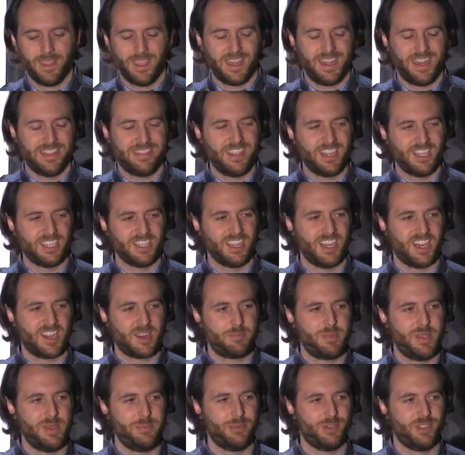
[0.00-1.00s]
And I think a lot
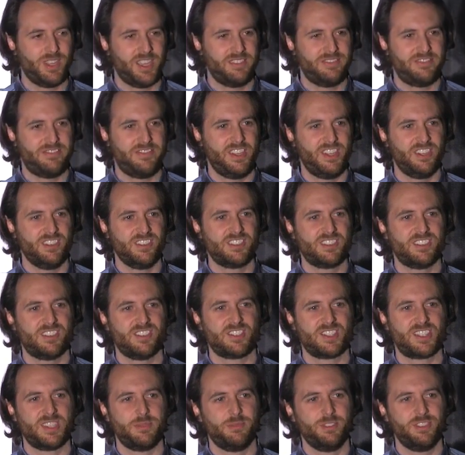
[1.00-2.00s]
of people have fears that
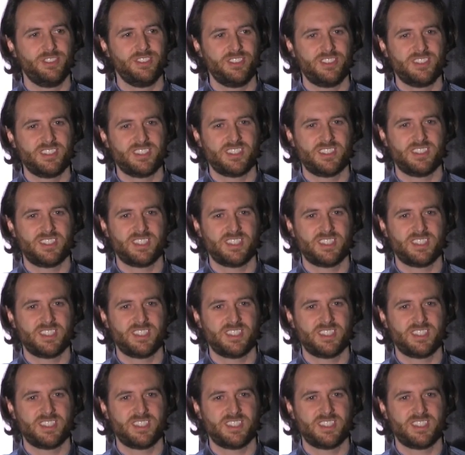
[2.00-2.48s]
are similar